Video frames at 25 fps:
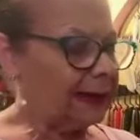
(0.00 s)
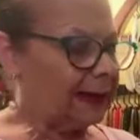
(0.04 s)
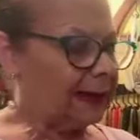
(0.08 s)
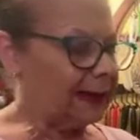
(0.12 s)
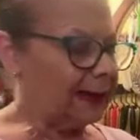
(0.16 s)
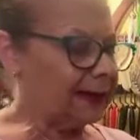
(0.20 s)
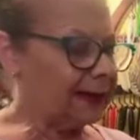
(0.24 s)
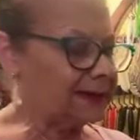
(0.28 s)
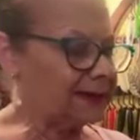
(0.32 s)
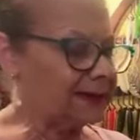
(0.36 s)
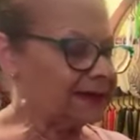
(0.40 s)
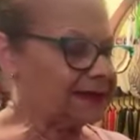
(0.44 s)

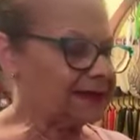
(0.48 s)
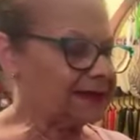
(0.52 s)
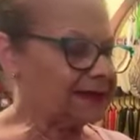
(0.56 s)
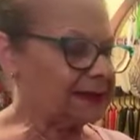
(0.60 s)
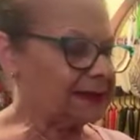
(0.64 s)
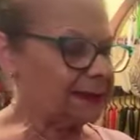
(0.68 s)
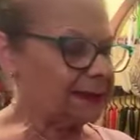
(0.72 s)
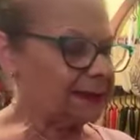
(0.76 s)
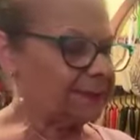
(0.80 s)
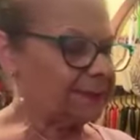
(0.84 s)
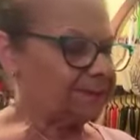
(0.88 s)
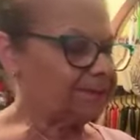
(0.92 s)
and
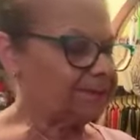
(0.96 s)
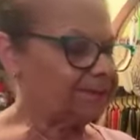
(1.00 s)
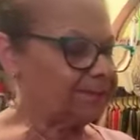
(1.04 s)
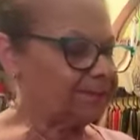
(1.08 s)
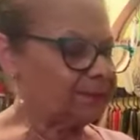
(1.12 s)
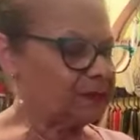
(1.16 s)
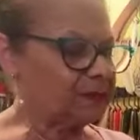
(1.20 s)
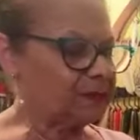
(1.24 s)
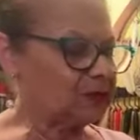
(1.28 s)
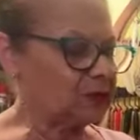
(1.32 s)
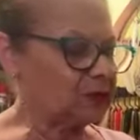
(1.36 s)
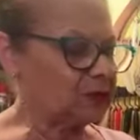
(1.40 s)
um,
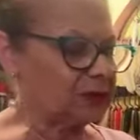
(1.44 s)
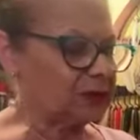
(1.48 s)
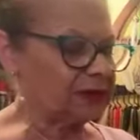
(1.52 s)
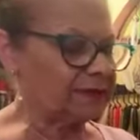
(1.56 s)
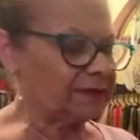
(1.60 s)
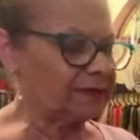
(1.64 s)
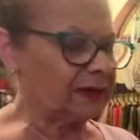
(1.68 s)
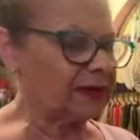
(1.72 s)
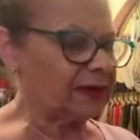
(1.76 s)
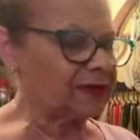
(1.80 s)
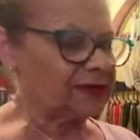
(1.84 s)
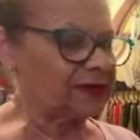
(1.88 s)
so
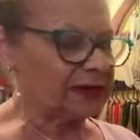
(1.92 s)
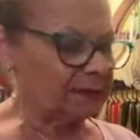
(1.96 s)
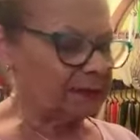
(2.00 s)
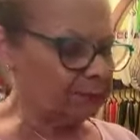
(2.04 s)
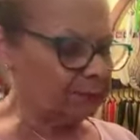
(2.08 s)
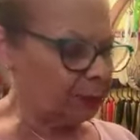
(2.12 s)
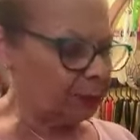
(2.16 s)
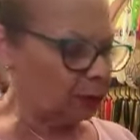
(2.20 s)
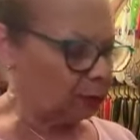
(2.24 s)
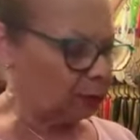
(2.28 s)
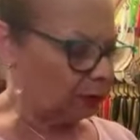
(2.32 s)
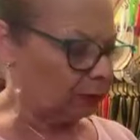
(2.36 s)
it's very
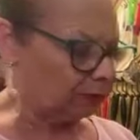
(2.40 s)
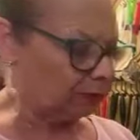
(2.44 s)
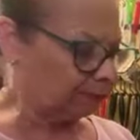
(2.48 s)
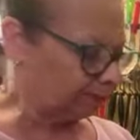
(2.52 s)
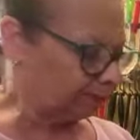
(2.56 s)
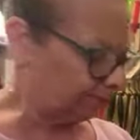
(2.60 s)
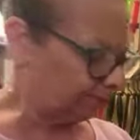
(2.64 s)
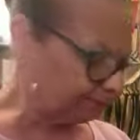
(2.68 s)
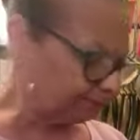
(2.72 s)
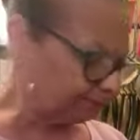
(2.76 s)
simple.